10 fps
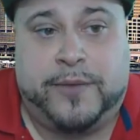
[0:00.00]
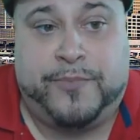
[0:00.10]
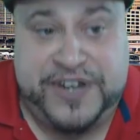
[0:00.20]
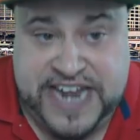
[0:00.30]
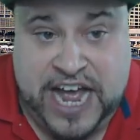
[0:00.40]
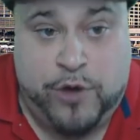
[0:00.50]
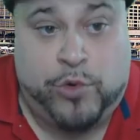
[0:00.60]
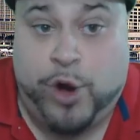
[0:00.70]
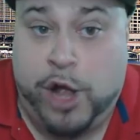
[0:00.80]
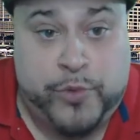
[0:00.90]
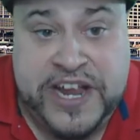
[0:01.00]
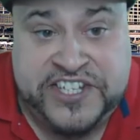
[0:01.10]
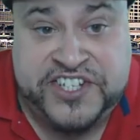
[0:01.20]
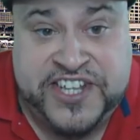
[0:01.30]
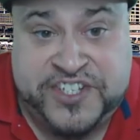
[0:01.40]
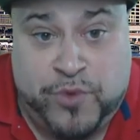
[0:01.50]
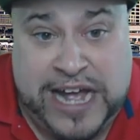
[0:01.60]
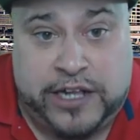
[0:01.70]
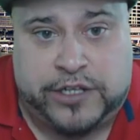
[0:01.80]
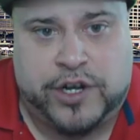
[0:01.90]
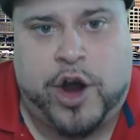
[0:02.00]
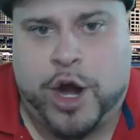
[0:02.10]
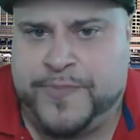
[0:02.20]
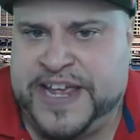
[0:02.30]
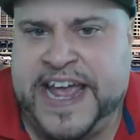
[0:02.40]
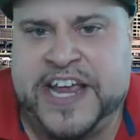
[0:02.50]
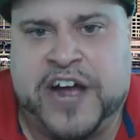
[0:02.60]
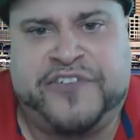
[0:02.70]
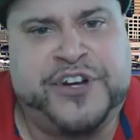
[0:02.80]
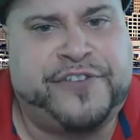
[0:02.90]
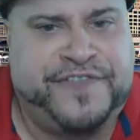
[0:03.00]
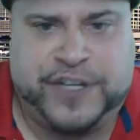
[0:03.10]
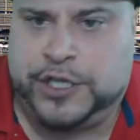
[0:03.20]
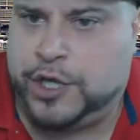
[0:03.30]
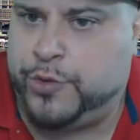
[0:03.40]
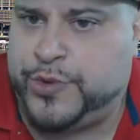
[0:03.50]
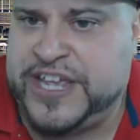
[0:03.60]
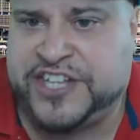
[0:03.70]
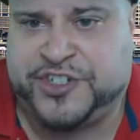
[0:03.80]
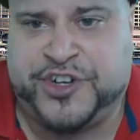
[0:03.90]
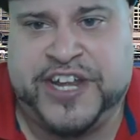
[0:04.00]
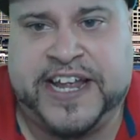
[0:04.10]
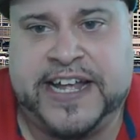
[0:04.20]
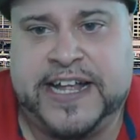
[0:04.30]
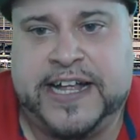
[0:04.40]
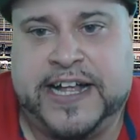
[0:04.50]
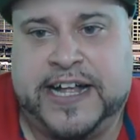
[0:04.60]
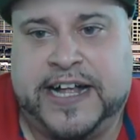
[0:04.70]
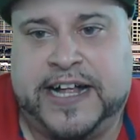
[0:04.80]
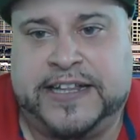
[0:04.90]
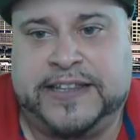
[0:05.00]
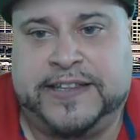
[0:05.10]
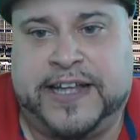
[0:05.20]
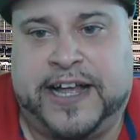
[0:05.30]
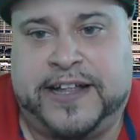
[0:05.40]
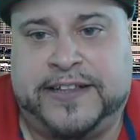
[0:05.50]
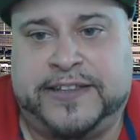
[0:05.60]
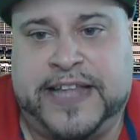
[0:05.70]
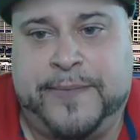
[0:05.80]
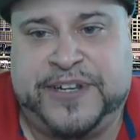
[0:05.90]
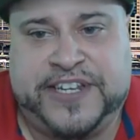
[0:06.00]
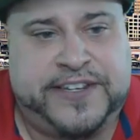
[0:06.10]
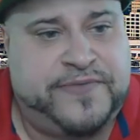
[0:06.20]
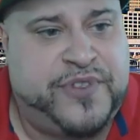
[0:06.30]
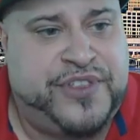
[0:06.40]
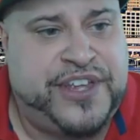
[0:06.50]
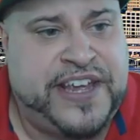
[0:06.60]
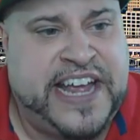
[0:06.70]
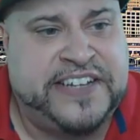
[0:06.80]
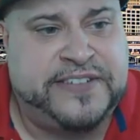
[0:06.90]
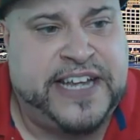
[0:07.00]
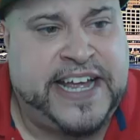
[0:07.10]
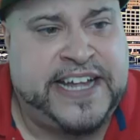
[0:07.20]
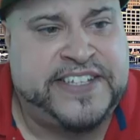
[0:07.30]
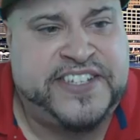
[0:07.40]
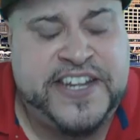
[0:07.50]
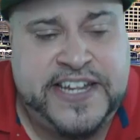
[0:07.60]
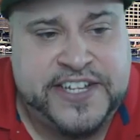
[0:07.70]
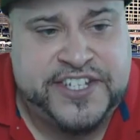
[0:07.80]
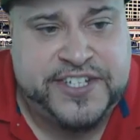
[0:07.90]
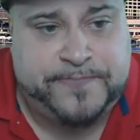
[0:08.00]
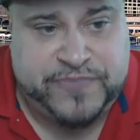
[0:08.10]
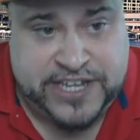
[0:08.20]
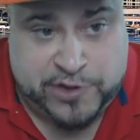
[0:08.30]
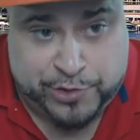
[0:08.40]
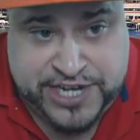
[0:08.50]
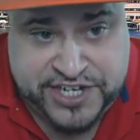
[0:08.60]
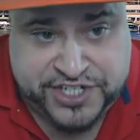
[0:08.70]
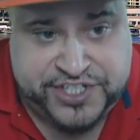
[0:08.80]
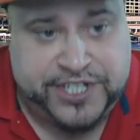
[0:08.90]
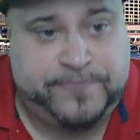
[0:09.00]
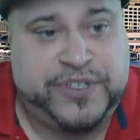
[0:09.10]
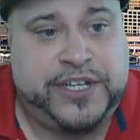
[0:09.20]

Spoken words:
But now, we're all racist as well. RBA Governor Phil Lowe yesterday lamented the insidious, in quotations,